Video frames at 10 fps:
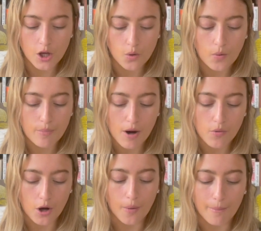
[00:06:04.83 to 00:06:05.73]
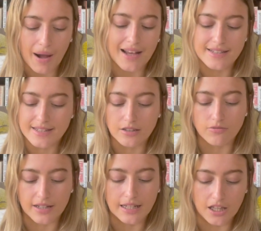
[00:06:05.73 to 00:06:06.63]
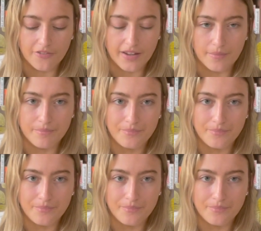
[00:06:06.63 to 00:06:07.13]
We broke up, but I still really love him.